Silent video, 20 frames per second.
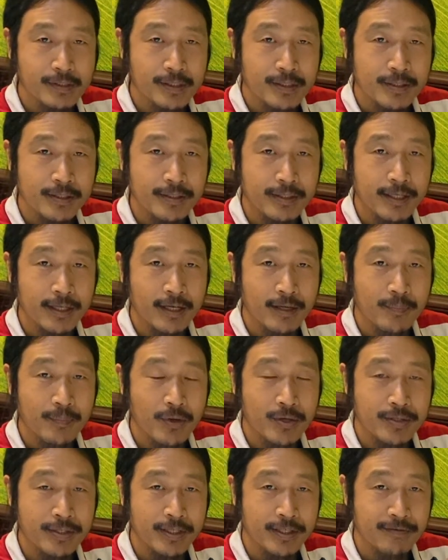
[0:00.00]
stay on
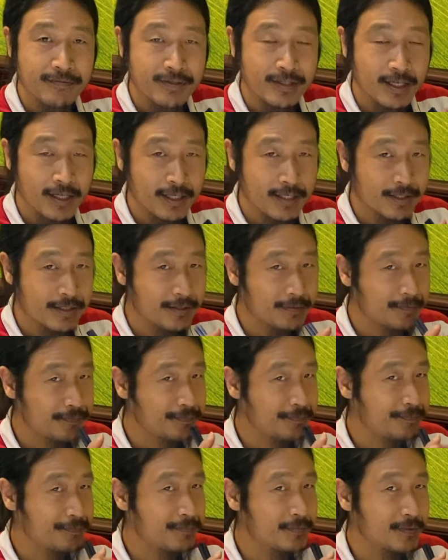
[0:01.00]
positive side.
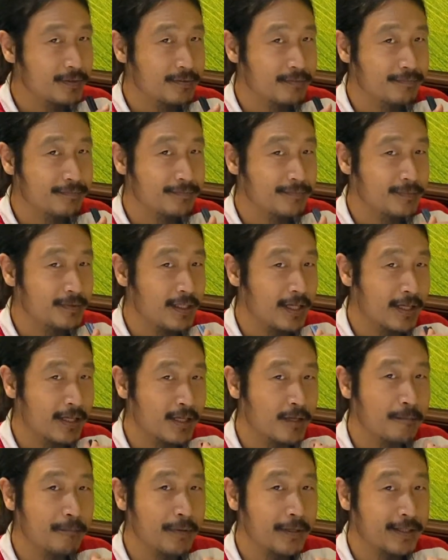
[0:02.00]
I
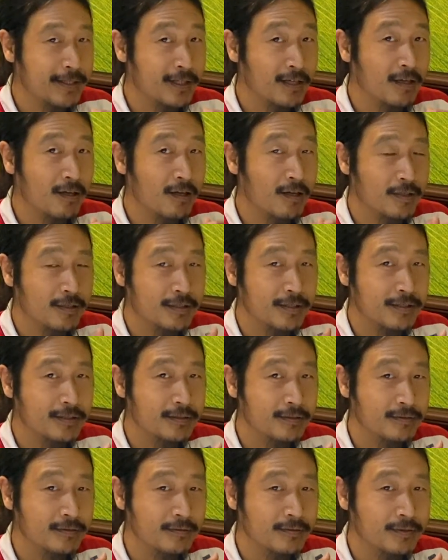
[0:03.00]
complain a lot.
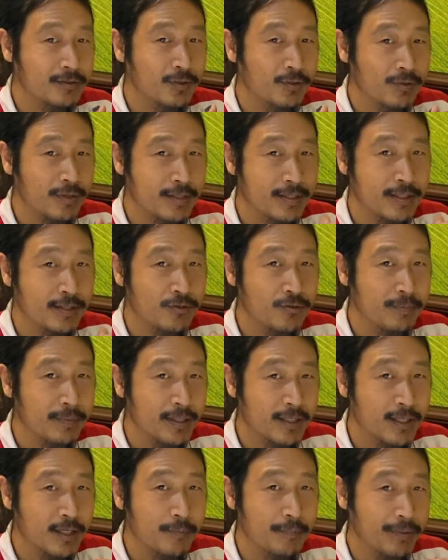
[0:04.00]
Don't listen to
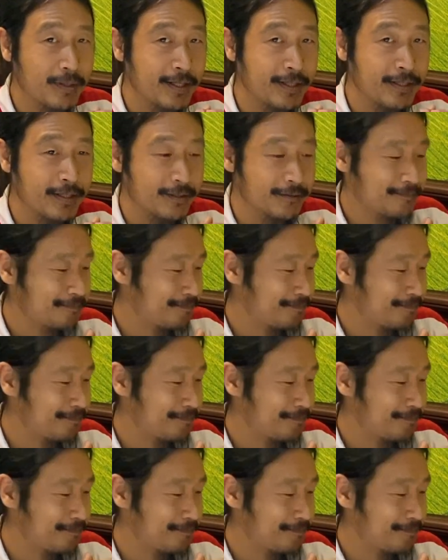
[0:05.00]
me complaining.